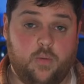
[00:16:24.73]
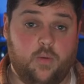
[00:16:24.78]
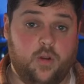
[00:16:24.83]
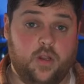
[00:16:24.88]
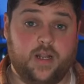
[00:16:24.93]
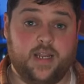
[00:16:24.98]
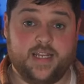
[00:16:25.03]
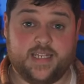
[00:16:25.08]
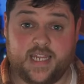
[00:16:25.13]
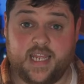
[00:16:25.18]
He
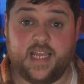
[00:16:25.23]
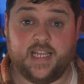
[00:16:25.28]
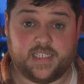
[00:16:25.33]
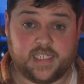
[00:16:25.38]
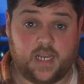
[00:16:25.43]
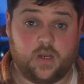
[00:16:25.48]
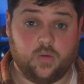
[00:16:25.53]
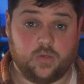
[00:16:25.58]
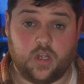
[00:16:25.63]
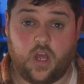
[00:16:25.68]
ironically
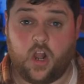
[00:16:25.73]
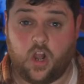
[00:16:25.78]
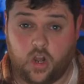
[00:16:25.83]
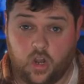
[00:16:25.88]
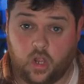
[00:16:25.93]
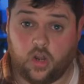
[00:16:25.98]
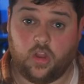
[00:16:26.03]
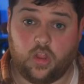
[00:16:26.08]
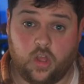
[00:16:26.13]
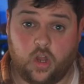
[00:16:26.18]
takes out a
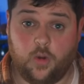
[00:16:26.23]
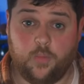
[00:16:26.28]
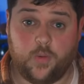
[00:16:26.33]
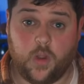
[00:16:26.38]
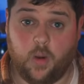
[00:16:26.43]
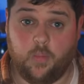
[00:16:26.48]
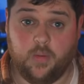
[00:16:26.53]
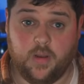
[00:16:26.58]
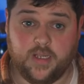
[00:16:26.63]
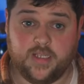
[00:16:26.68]
lot of the
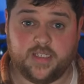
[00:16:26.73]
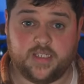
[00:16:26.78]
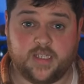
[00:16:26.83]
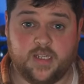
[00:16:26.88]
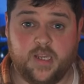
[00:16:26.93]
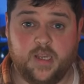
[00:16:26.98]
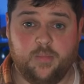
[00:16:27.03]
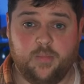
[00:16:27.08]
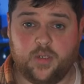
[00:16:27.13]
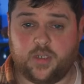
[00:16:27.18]
hobgoblins